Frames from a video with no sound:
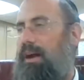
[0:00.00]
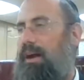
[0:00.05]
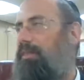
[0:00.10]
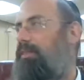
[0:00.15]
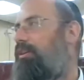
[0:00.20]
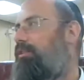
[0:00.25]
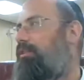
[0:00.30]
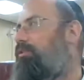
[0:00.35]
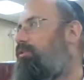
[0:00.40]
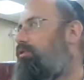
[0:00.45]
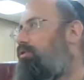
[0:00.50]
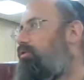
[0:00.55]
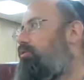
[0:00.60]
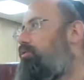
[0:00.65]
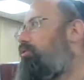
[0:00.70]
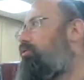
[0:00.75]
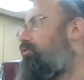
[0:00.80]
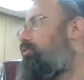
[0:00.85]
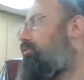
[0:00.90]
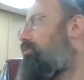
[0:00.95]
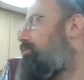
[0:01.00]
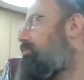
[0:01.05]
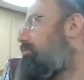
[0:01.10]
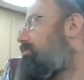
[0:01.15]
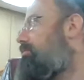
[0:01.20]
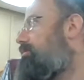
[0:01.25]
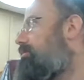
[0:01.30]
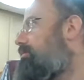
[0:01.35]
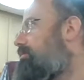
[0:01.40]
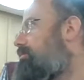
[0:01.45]
And there are 2
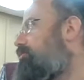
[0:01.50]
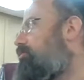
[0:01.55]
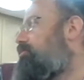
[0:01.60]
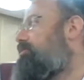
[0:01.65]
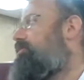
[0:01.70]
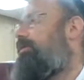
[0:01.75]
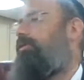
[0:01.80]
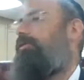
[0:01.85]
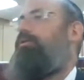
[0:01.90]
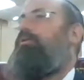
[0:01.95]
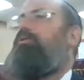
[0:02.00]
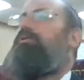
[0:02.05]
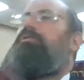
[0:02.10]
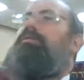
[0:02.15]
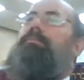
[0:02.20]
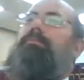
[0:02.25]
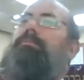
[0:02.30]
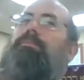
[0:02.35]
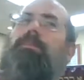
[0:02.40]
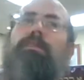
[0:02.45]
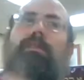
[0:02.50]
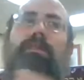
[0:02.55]
schools of thought. And